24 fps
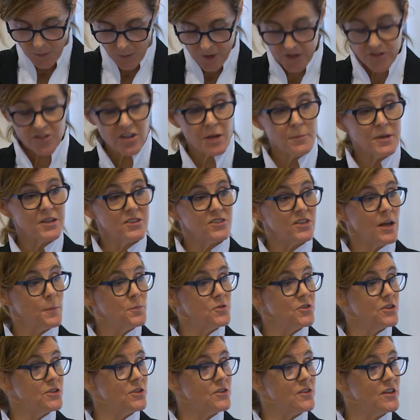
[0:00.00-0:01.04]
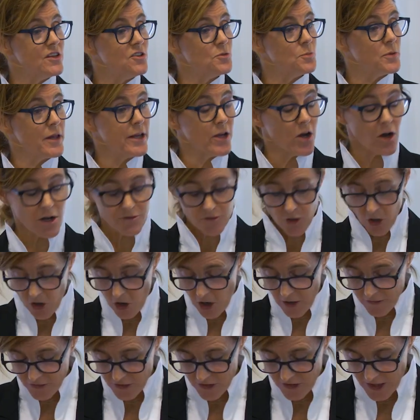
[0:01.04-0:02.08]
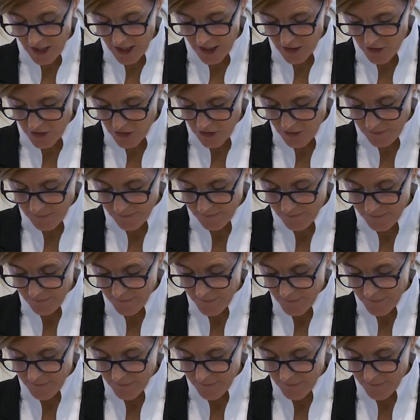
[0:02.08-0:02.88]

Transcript: with some exceptions, these play off offstage.